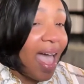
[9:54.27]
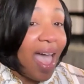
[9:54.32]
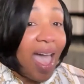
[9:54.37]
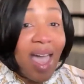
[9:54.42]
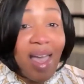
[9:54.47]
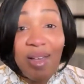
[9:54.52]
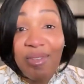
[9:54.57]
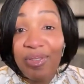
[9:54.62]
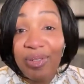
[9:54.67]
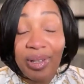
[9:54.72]

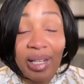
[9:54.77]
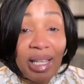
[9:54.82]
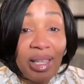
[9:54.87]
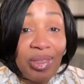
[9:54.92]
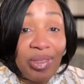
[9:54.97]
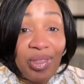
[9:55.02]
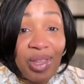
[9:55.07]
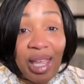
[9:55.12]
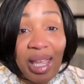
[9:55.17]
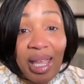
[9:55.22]

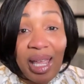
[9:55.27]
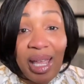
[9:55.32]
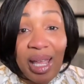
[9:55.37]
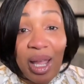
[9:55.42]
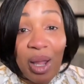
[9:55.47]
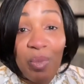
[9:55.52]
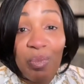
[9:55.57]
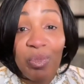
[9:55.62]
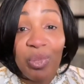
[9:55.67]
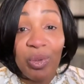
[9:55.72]
Everything
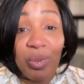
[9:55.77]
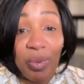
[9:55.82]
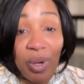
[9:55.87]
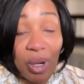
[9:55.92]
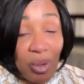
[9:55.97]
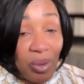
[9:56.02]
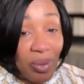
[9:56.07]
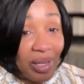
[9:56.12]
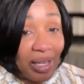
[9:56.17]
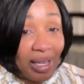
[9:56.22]

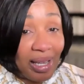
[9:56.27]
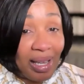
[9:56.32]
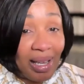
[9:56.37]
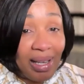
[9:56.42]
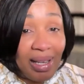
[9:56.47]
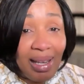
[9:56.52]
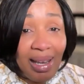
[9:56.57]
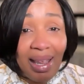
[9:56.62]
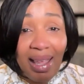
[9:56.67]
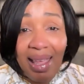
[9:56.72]

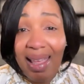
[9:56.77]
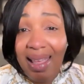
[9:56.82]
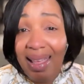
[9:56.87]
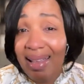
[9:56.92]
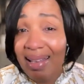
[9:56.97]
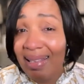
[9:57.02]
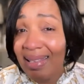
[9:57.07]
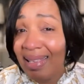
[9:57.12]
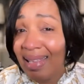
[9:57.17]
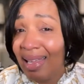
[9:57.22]
broken
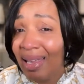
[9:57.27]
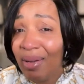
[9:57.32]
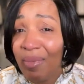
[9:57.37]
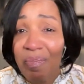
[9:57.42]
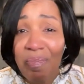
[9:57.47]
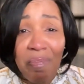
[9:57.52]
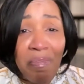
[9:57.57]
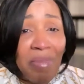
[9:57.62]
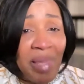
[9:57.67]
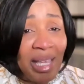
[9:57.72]
isn't
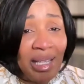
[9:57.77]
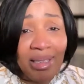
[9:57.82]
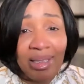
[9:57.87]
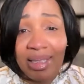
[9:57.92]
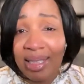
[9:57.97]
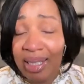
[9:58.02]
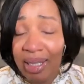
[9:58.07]
meant